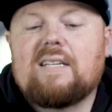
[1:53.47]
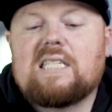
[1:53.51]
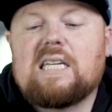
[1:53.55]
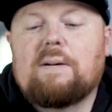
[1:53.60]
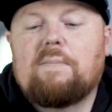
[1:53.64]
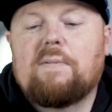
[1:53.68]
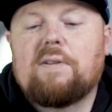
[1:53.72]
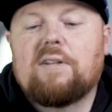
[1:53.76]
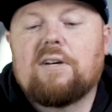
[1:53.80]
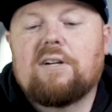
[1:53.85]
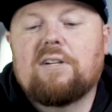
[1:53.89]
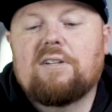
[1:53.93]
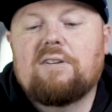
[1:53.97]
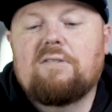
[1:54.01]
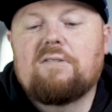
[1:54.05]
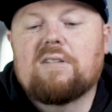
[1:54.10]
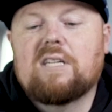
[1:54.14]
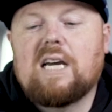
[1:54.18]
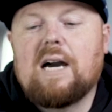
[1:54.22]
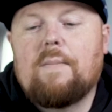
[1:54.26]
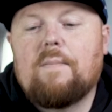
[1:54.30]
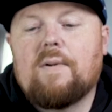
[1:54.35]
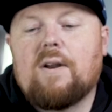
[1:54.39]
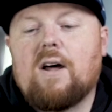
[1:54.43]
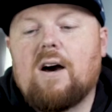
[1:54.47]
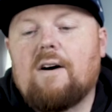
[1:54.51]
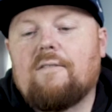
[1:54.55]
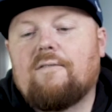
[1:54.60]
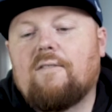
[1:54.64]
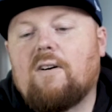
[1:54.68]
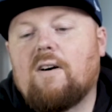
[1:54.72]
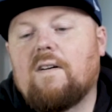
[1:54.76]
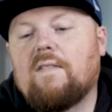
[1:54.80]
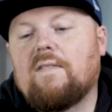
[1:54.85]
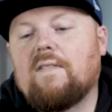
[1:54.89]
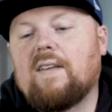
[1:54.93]
Some of the glue is coming
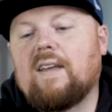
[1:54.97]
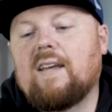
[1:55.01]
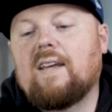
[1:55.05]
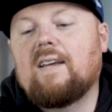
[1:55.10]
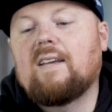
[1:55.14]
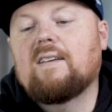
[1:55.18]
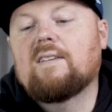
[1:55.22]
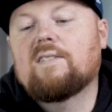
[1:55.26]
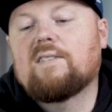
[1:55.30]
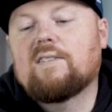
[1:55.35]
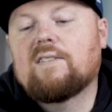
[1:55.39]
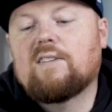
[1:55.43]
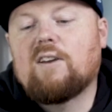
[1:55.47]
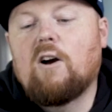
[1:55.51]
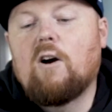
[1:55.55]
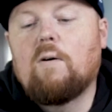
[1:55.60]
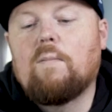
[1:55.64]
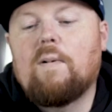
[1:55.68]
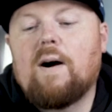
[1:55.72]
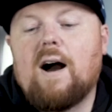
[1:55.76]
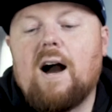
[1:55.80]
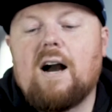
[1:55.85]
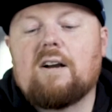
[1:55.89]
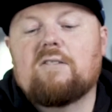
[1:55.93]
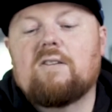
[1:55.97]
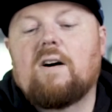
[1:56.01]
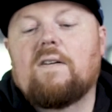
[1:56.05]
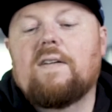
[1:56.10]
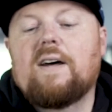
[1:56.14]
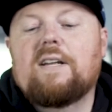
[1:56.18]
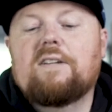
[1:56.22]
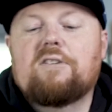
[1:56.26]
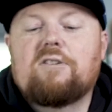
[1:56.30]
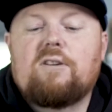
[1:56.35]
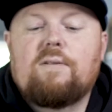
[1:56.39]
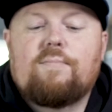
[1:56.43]
off on these, toe box, all
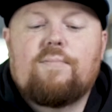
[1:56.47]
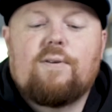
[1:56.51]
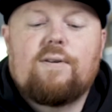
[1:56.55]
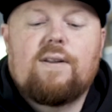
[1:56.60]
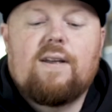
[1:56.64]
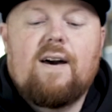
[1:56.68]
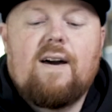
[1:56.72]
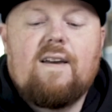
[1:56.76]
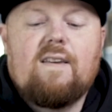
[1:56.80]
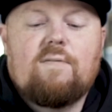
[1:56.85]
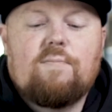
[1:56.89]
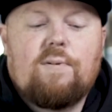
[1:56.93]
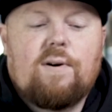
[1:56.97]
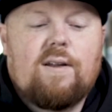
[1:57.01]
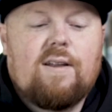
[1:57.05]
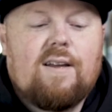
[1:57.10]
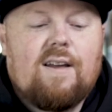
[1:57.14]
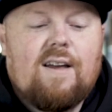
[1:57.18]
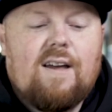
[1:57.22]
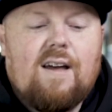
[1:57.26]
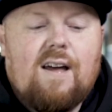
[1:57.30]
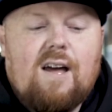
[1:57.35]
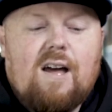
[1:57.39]
that super nice, but